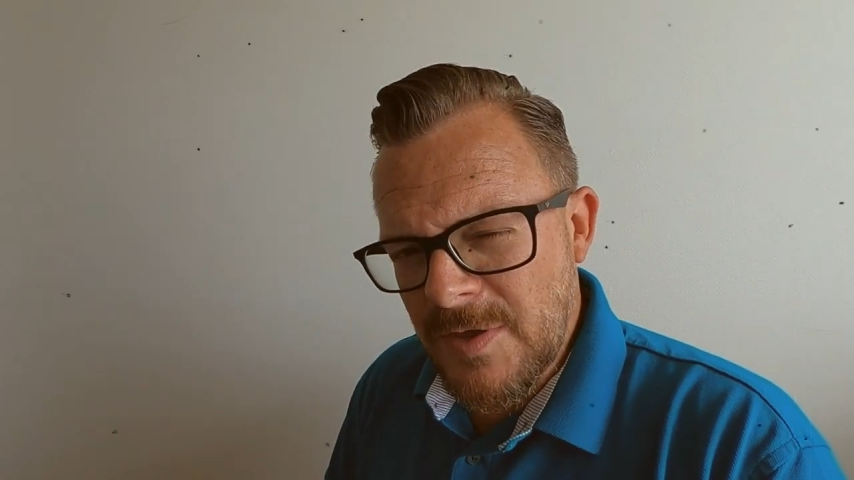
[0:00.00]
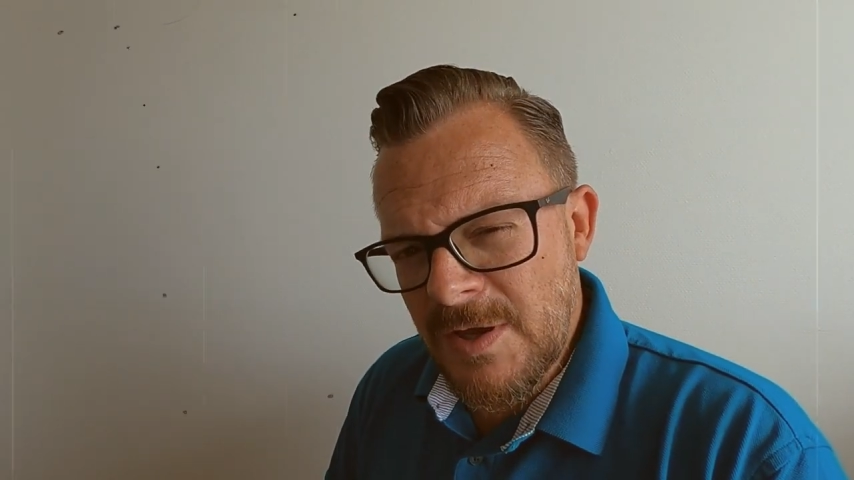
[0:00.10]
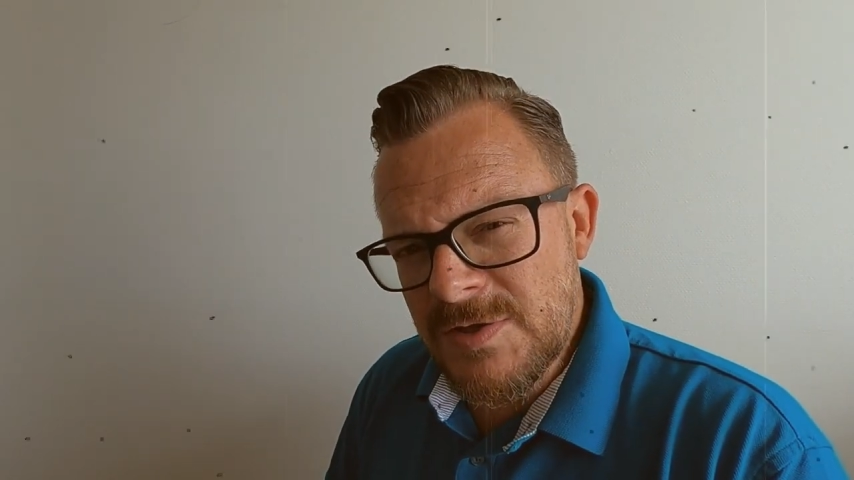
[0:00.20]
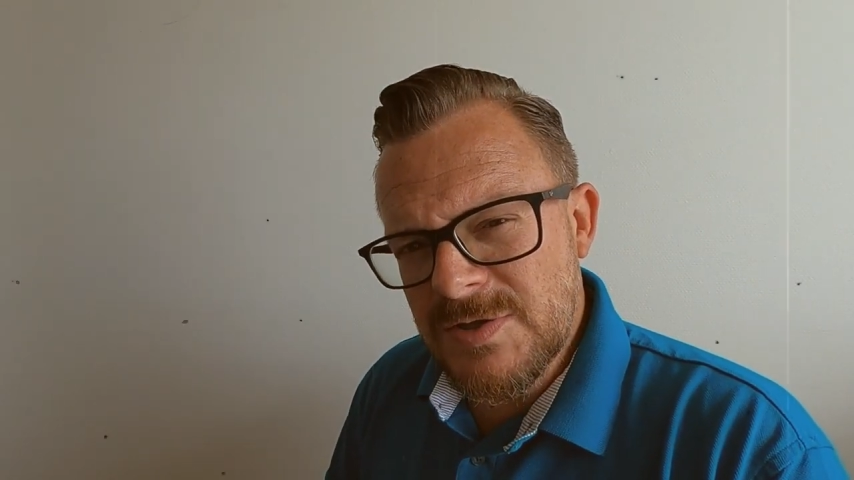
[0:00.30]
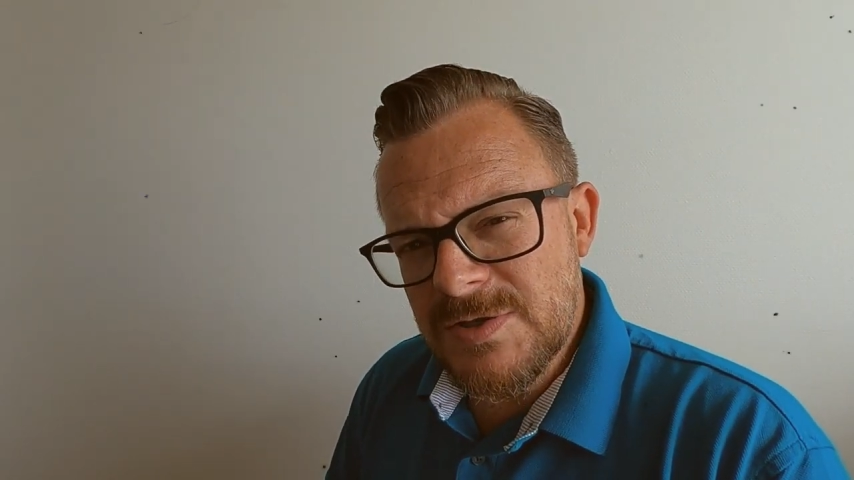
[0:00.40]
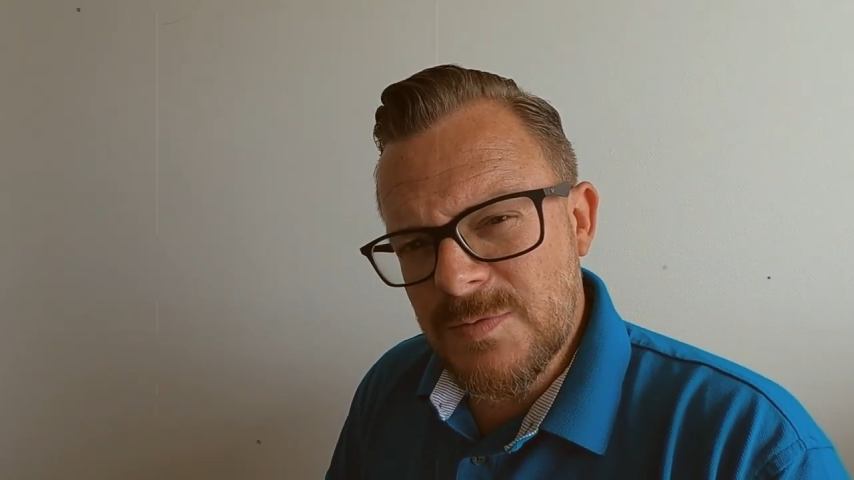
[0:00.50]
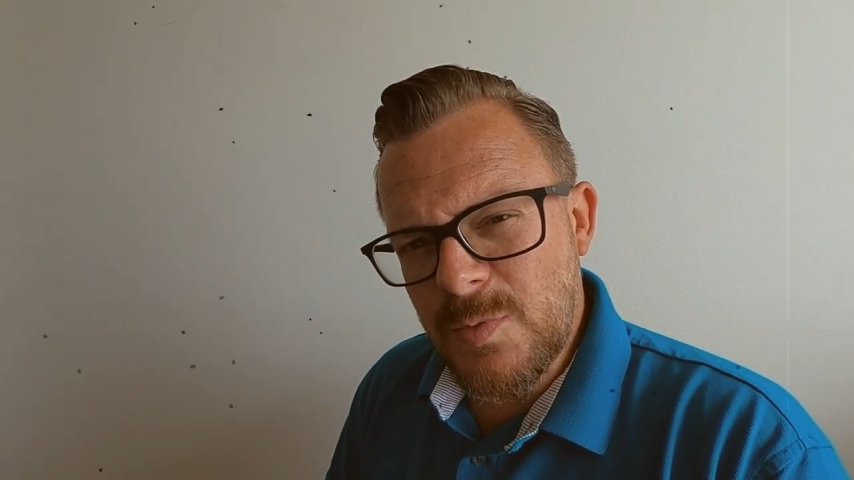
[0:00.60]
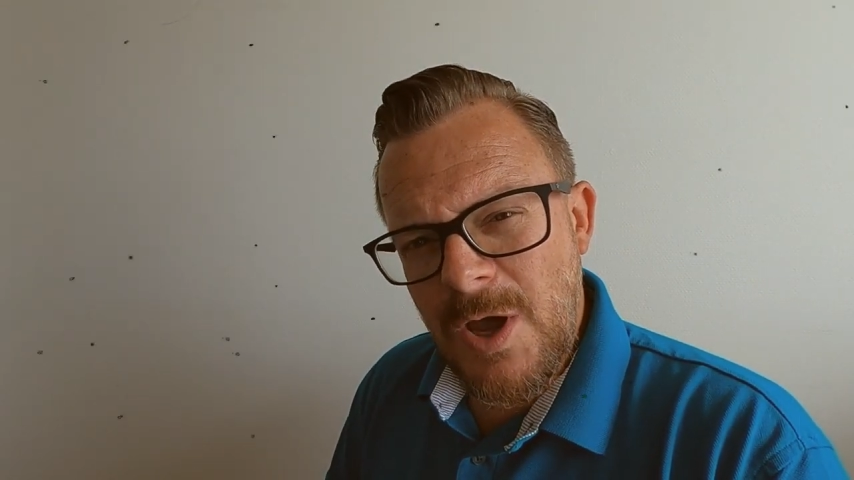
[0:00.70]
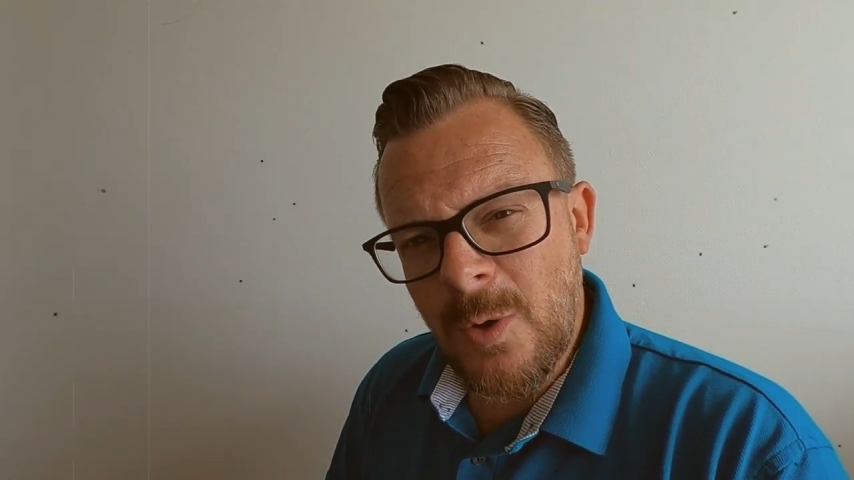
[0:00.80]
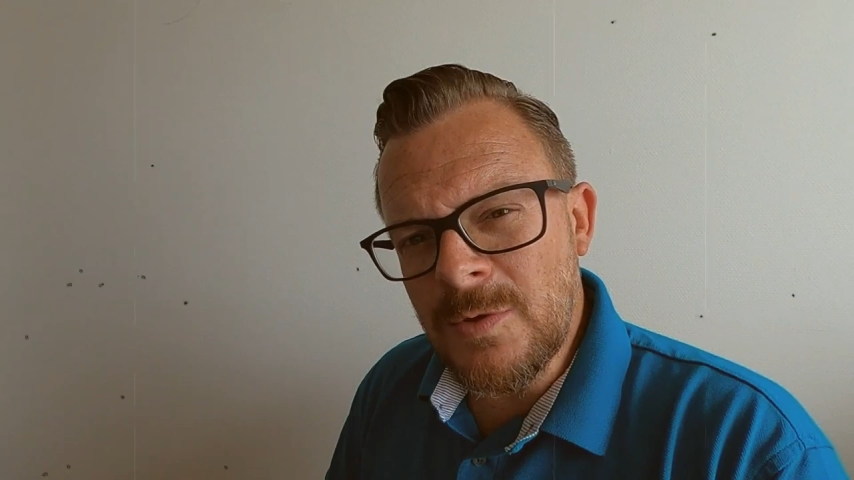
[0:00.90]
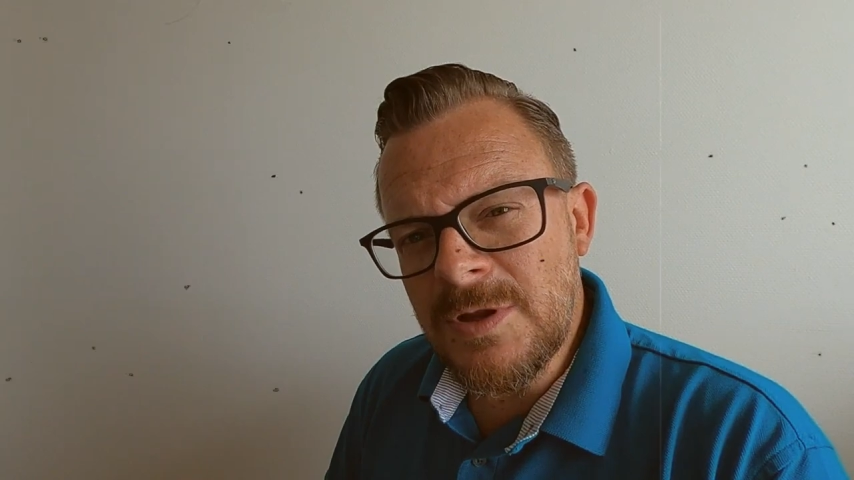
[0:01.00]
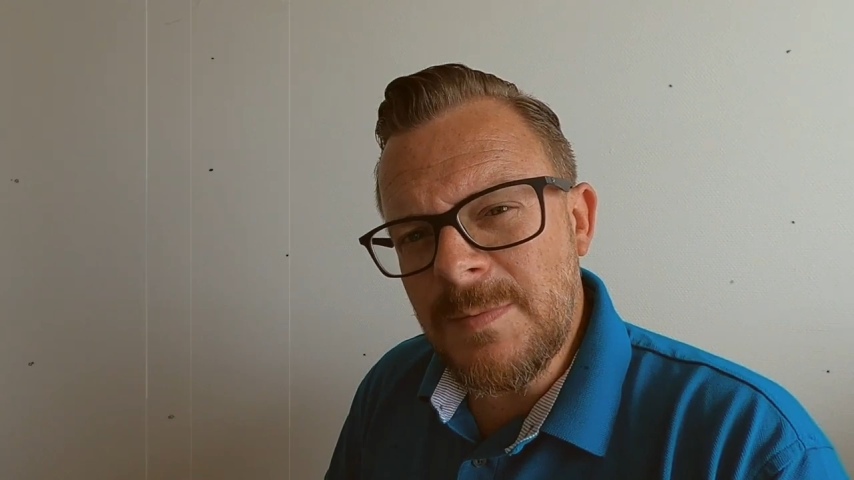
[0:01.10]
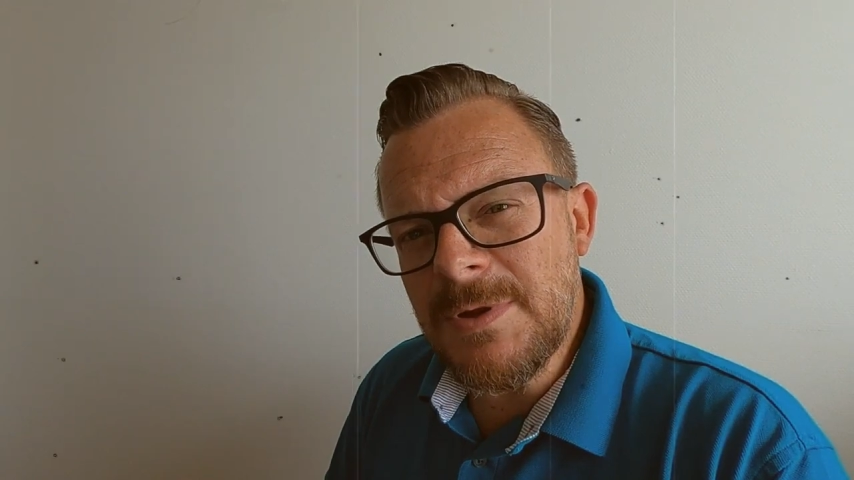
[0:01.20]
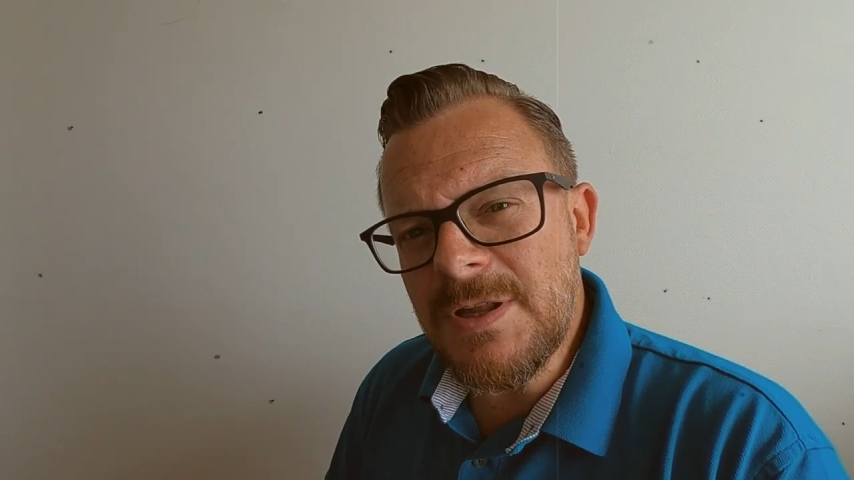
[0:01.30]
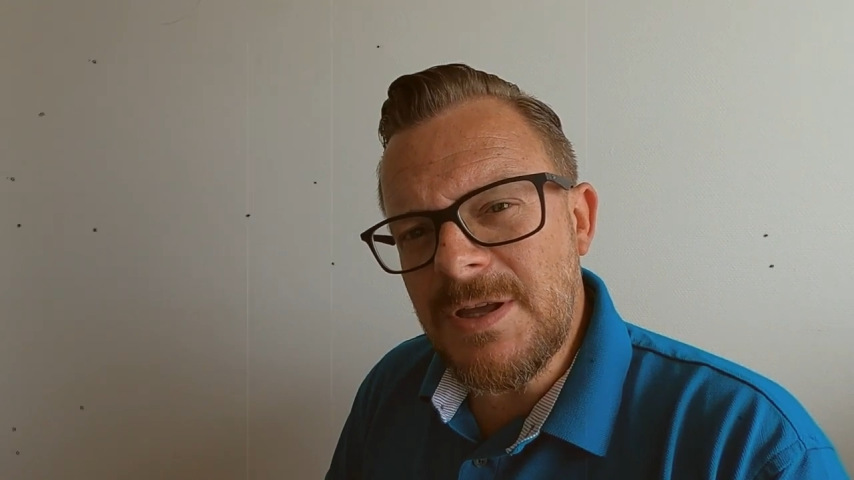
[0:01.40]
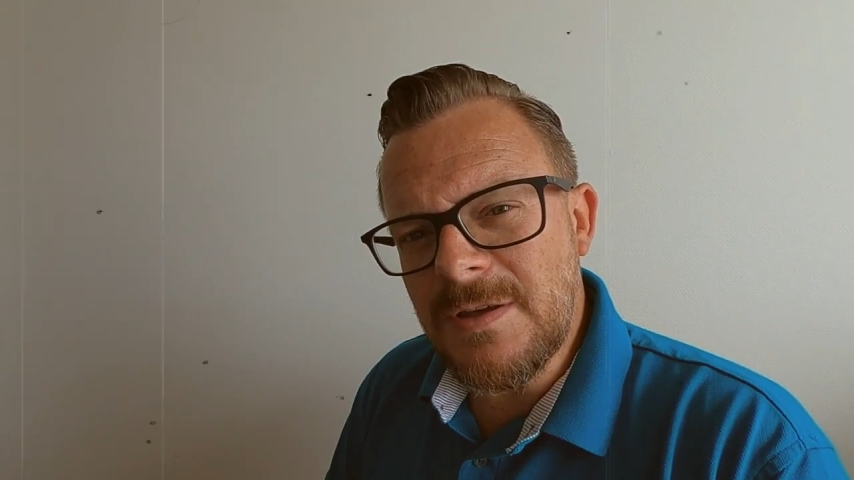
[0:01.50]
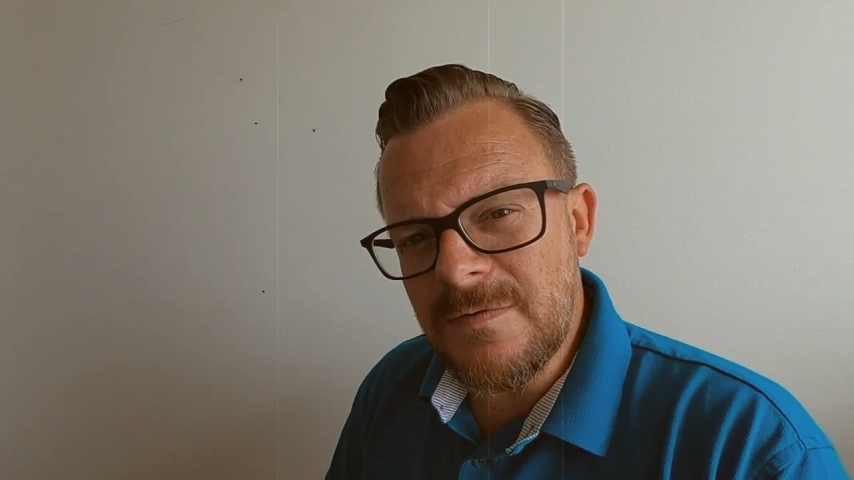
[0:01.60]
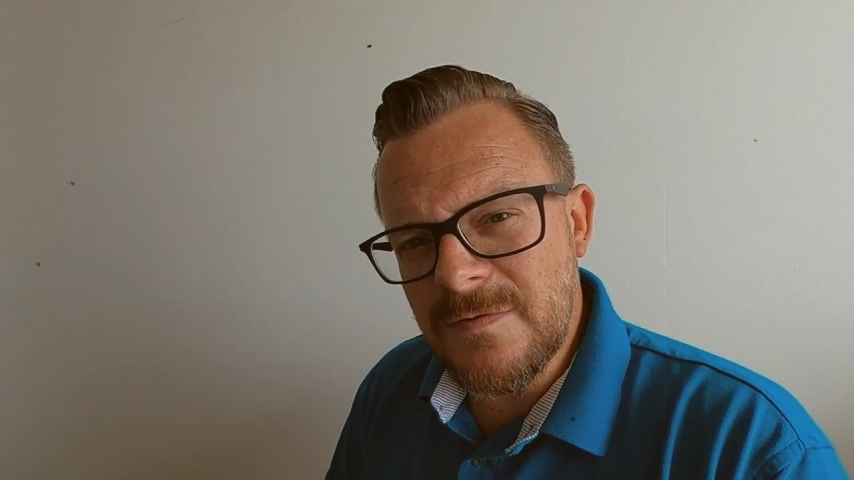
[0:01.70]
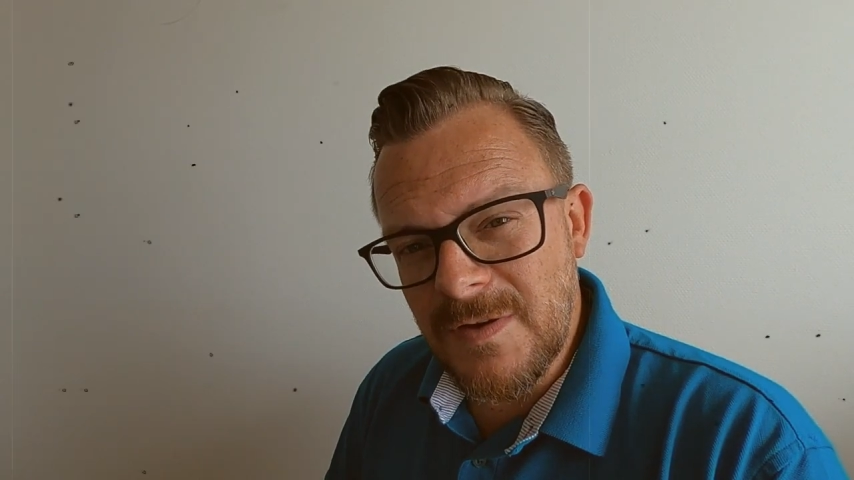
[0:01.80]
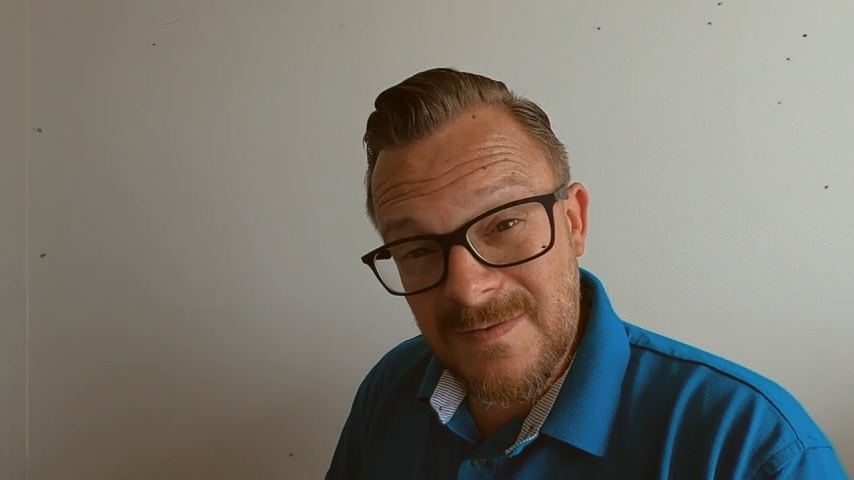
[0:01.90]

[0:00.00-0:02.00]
Things we only believe